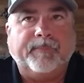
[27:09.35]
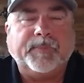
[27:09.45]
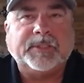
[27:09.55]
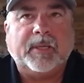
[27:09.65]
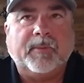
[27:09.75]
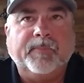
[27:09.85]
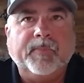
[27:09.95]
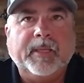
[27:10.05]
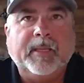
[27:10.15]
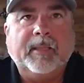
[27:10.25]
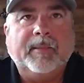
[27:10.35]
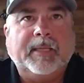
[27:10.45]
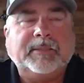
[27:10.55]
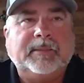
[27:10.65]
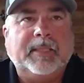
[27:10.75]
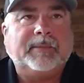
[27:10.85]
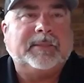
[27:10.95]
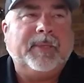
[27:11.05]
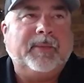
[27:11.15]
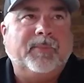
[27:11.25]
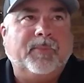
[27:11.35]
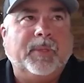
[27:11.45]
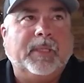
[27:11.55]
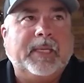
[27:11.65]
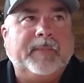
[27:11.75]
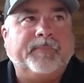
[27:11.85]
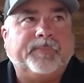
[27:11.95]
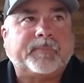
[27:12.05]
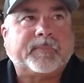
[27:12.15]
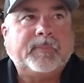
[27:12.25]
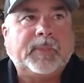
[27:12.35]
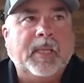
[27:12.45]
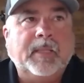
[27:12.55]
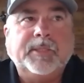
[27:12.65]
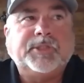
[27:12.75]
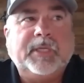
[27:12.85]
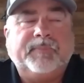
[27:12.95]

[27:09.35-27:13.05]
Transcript: So that's, I mean, really the shift